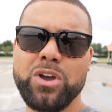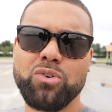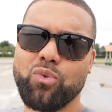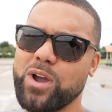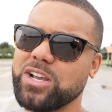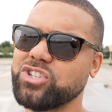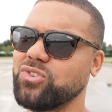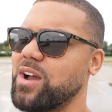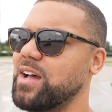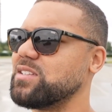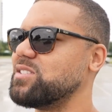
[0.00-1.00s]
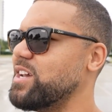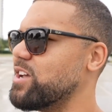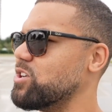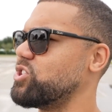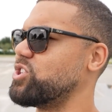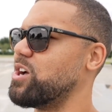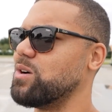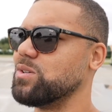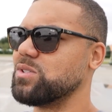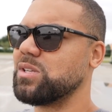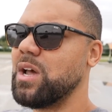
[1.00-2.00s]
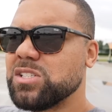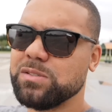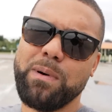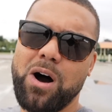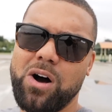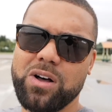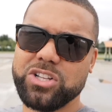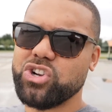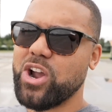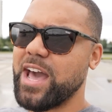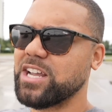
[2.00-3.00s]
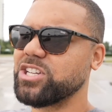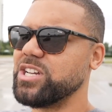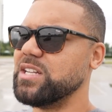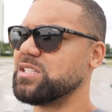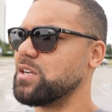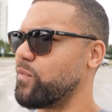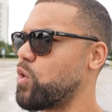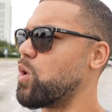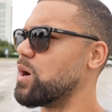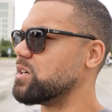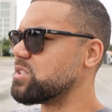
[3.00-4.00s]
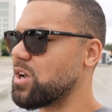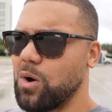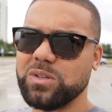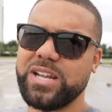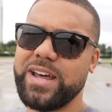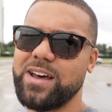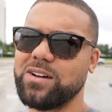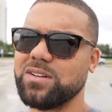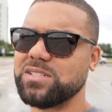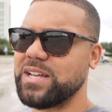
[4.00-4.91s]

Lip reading: restaurants, dinner shows, small attractions, and of course hotels.